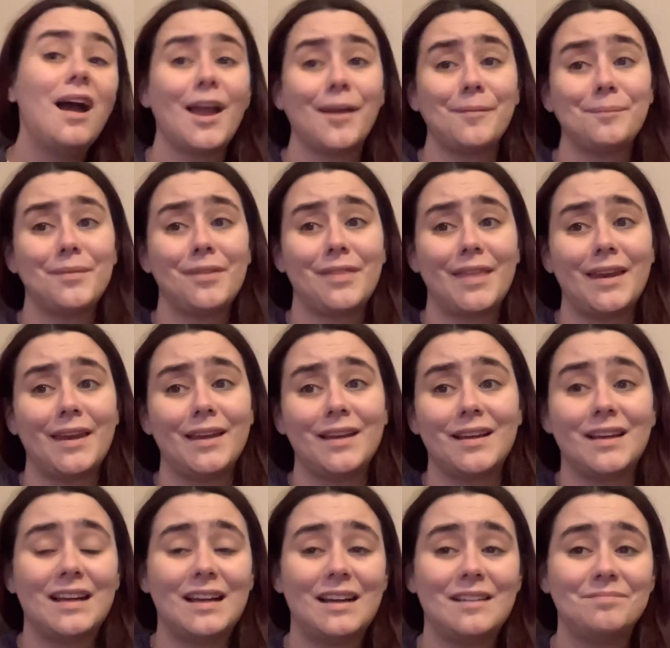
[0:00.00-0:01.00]
Pathetic.
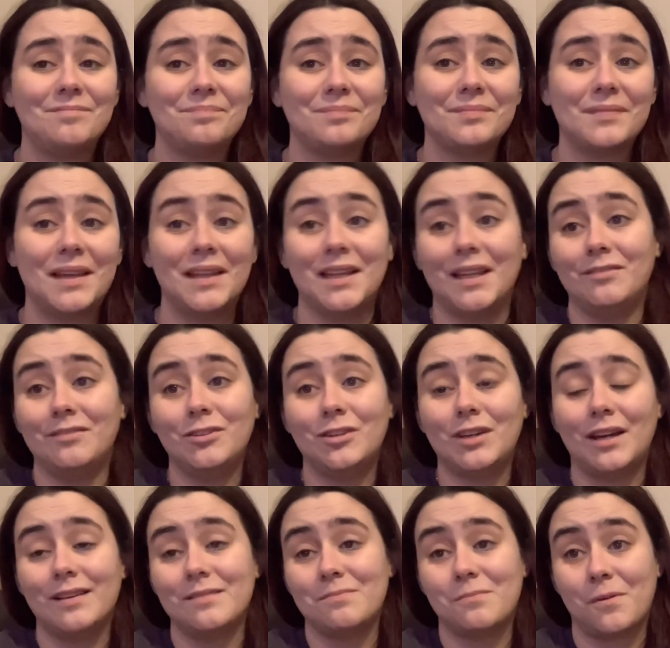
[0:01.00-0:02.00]
I love you
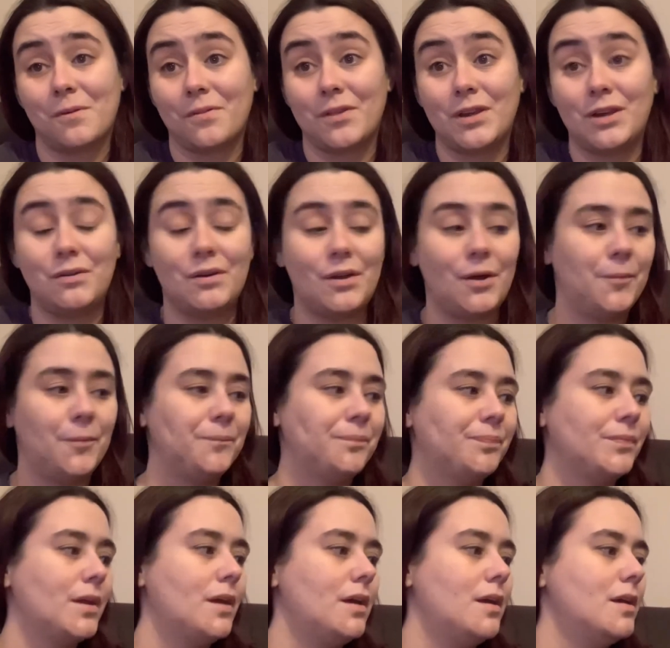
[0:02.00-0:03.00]
guys more than you know.
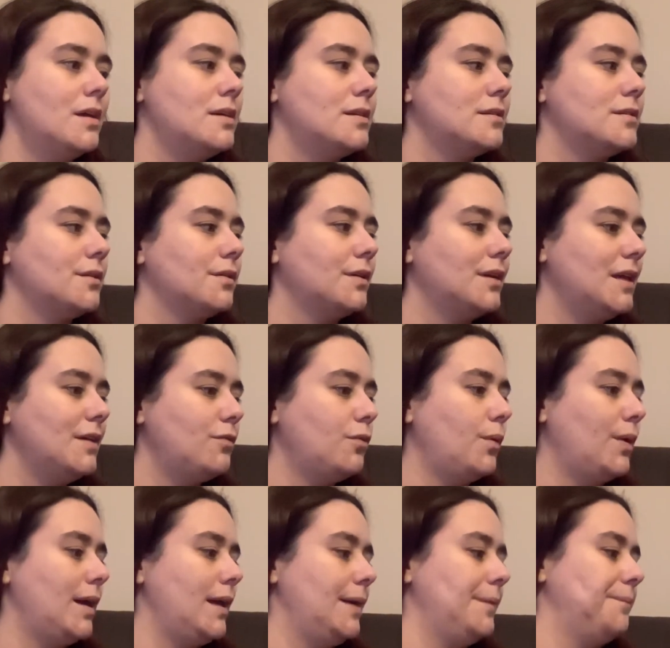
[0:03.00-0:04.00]
So
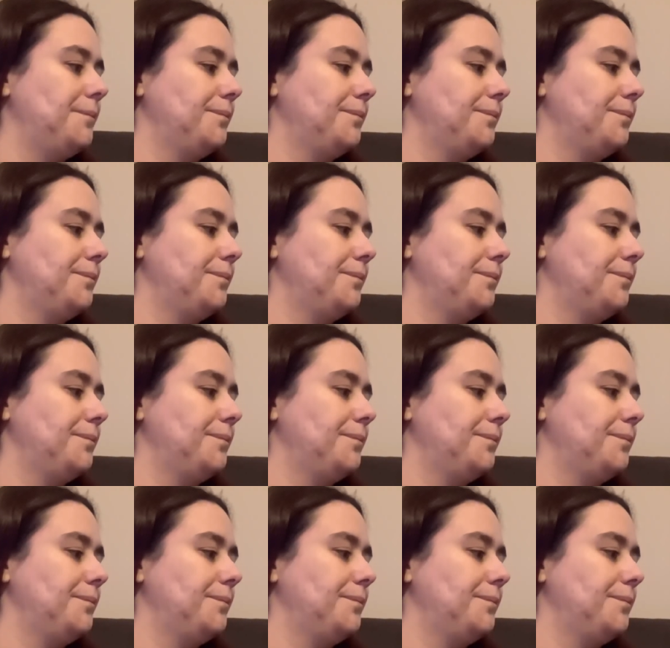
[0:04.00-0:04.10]
giveaway.